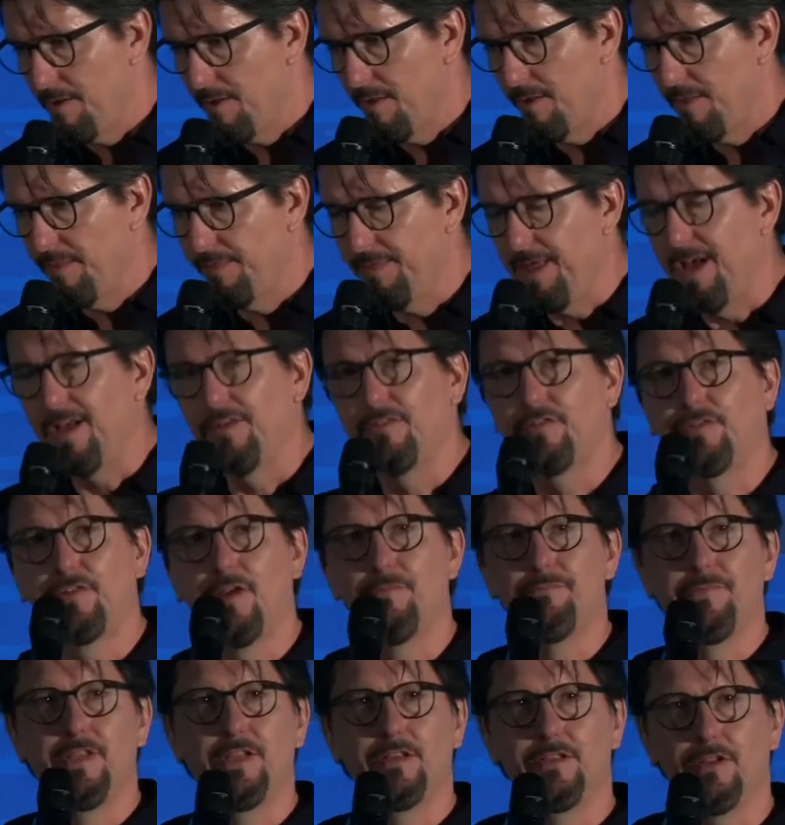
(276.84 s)
there's
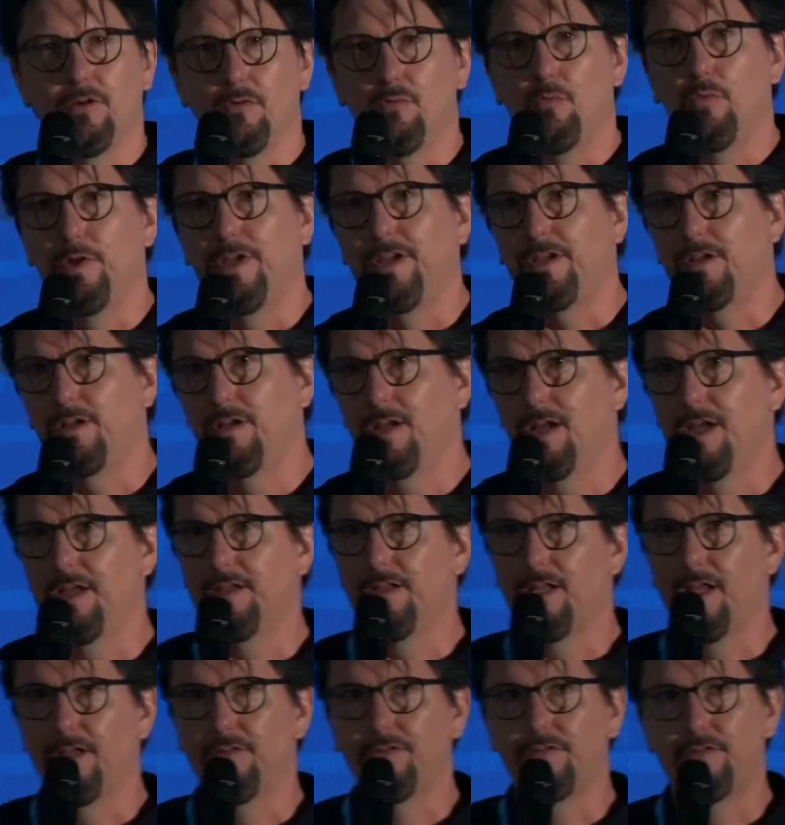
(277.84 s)
something that we,
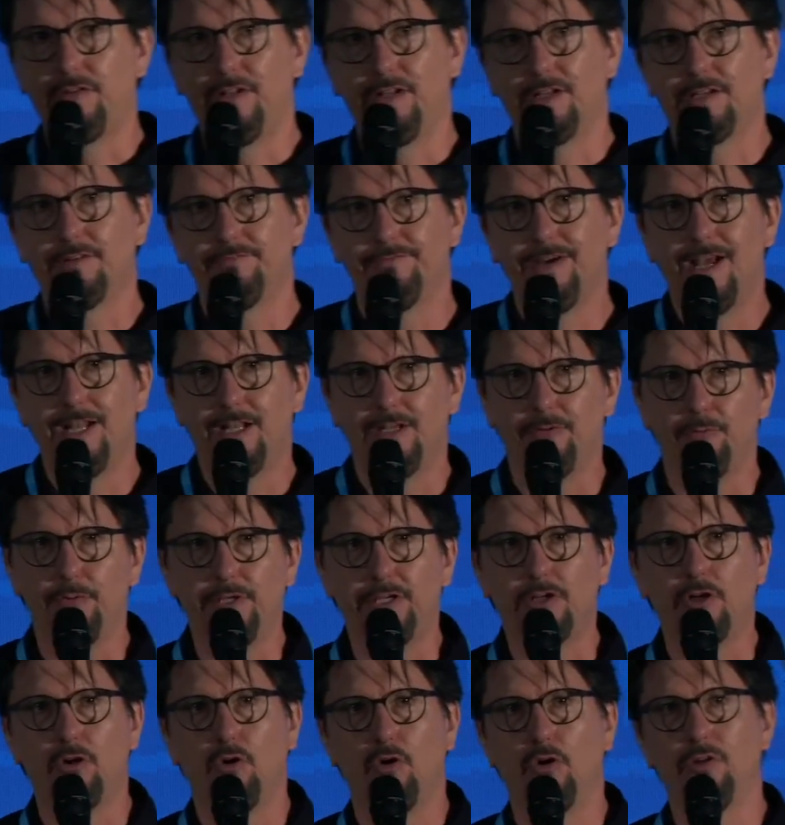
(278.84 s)
in Silicon Valley,
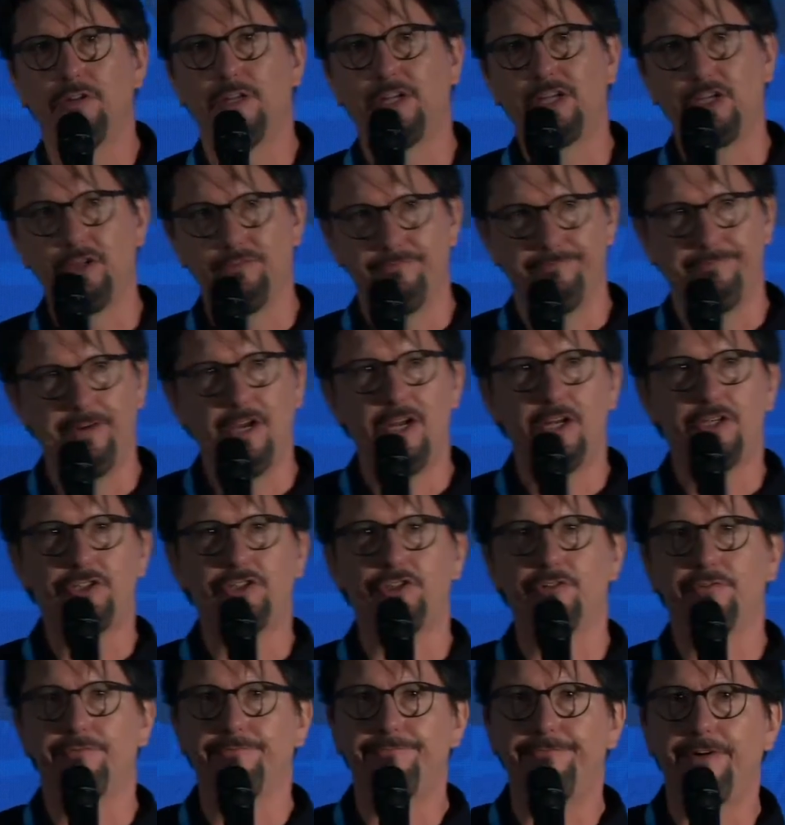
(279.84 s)
we call the
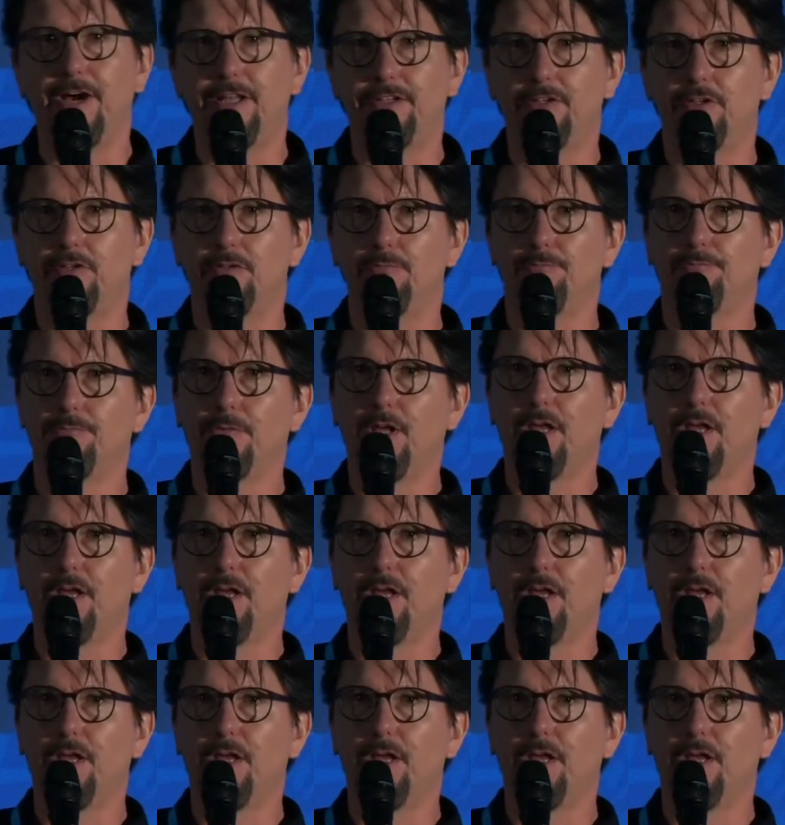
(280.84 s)
conversion funnel.